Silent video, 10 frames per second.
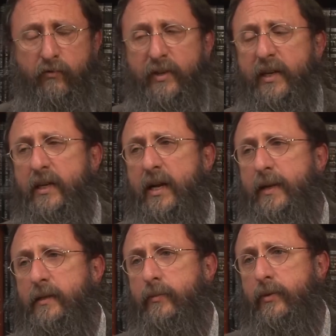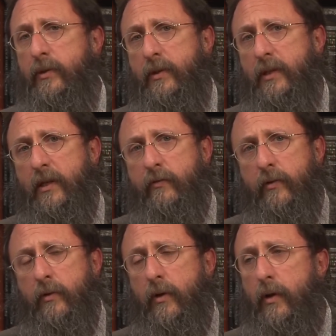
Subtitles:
recognizable level,